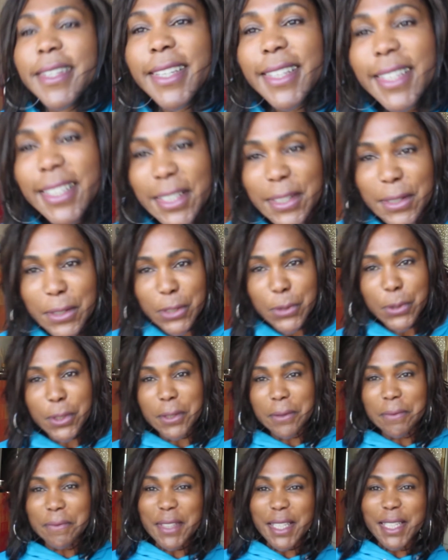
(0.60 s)
the
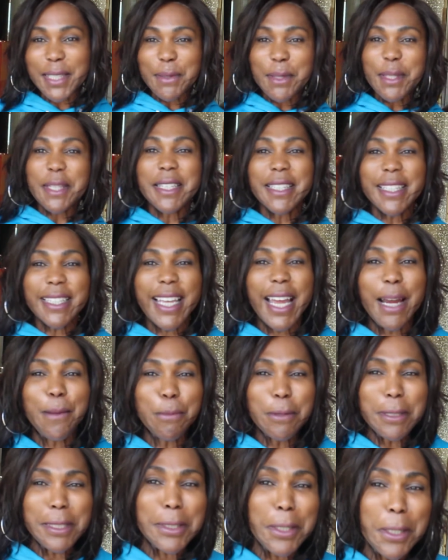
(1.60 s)
usual. It, the
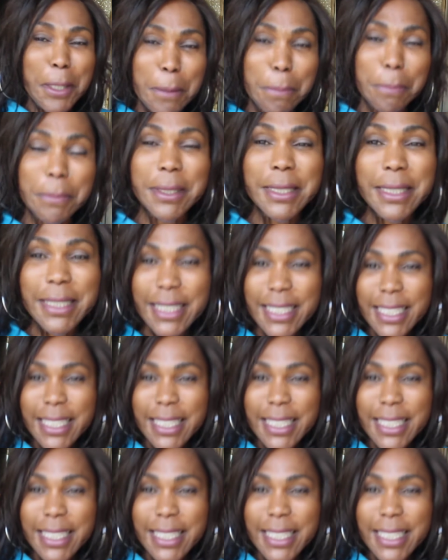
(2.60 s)
camera stopped.